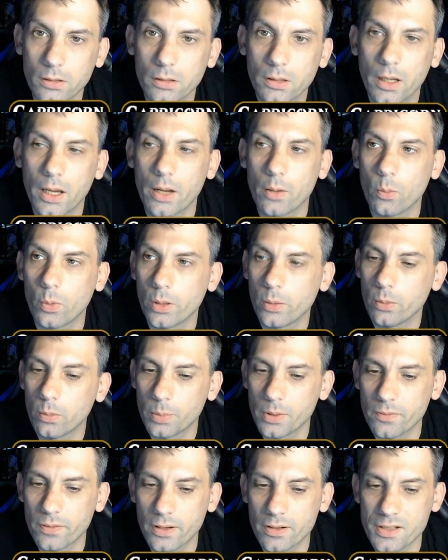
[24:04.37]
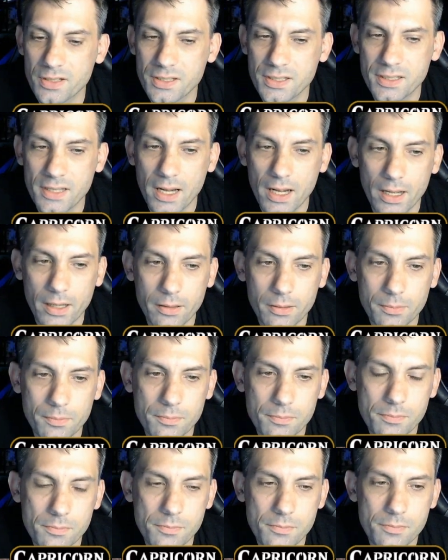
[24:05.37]
and we will be very sad.
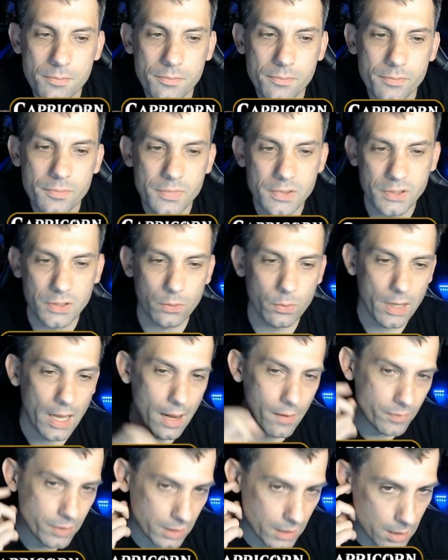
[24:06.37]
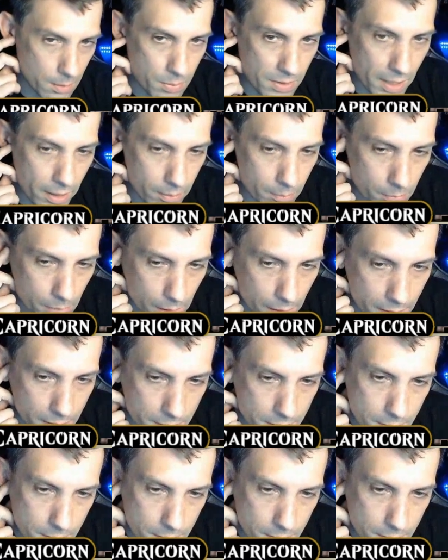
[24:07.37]
So we have to keep that in mind.